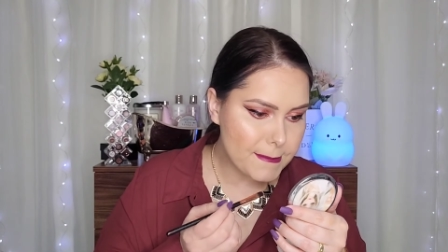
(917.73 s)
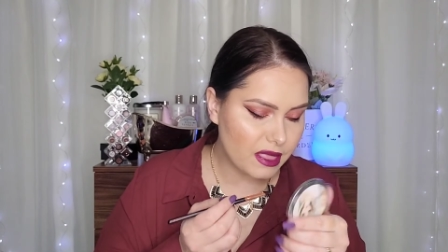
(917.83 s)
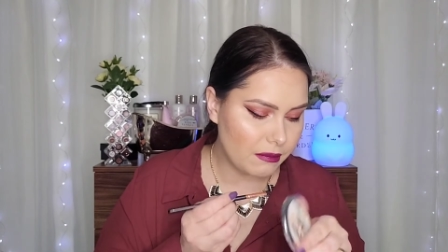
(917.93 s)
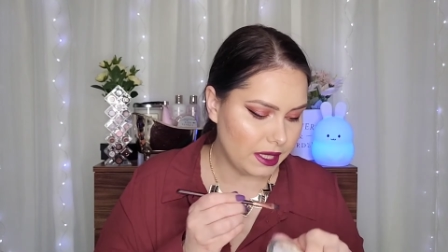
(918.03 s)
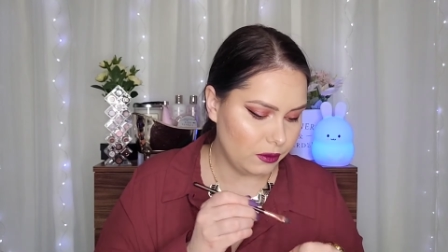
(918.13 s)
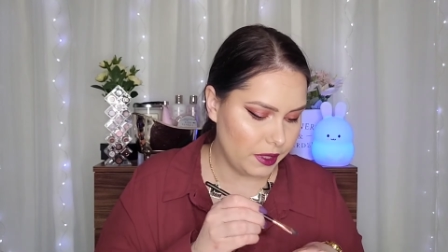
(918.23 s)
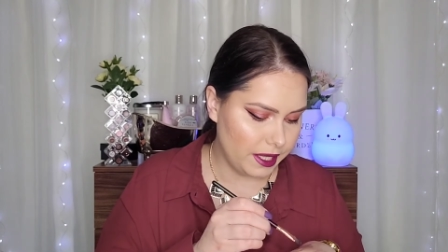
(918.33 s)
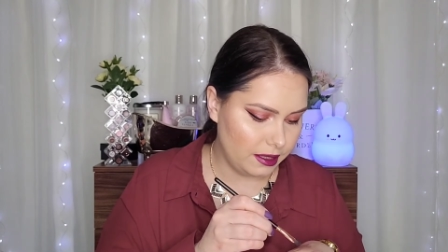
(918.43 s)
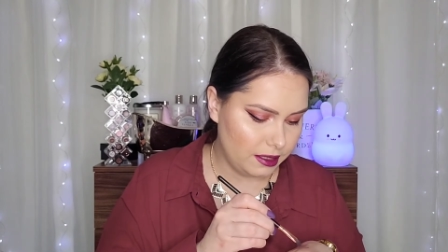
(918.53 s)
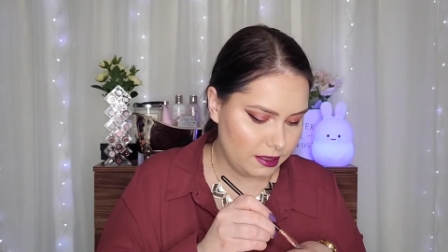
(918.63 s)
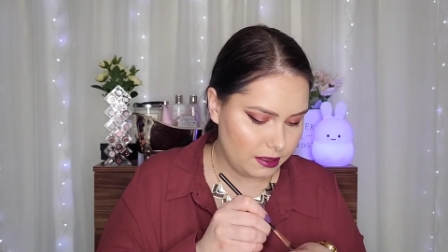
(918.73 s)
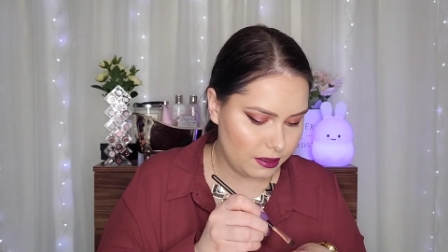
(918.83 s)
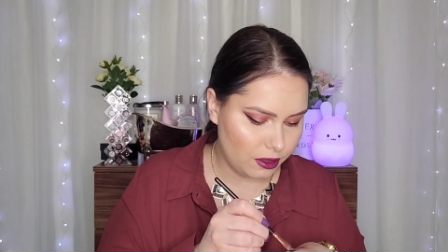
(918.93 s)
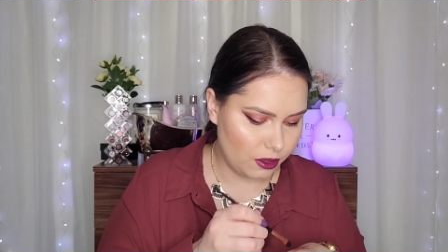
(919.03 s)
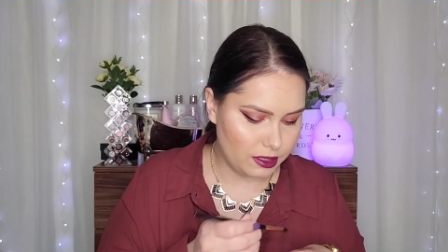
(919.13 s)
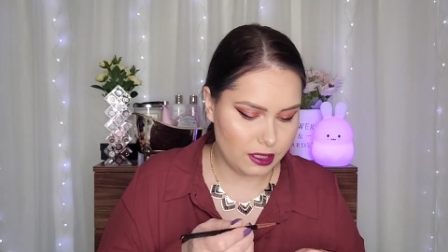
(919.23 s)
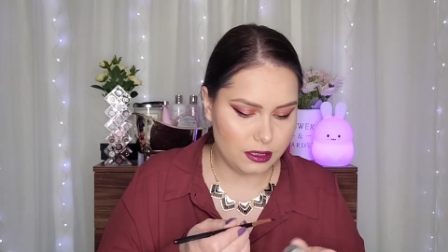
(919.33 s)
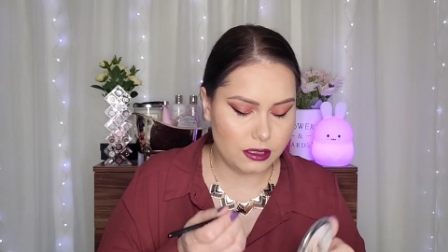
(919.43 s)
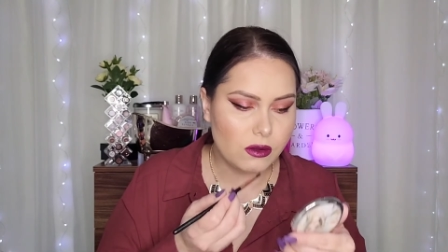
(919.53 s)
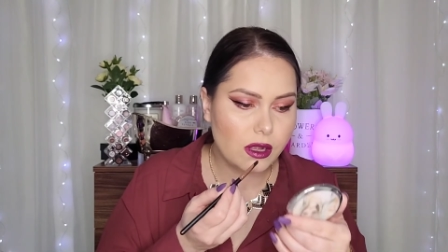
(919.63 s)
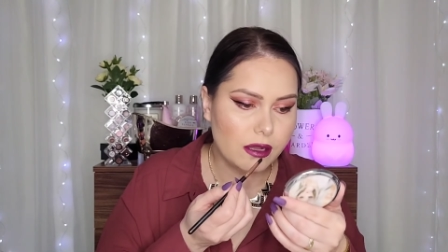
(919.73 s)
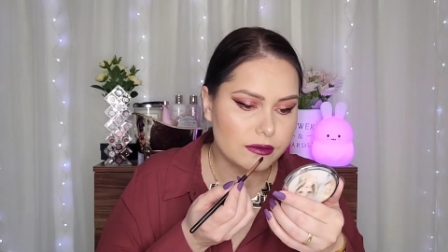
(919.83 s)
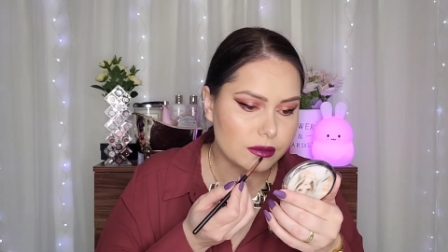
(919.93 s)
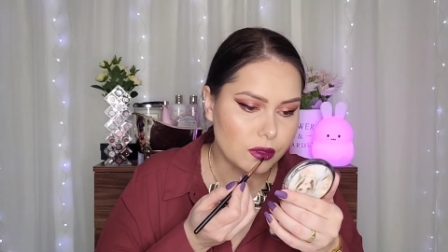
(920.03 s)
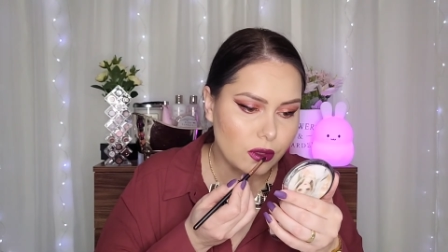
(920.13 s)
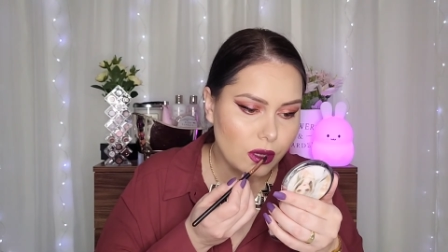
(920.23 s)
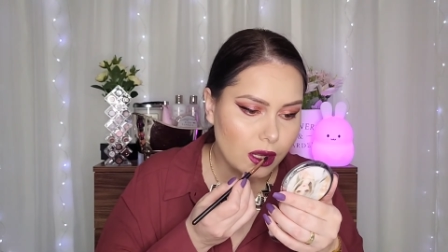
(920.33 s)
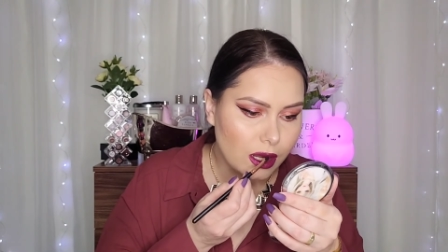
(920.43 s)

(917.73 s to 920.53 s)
By the way, this gloss, it's so comfortable.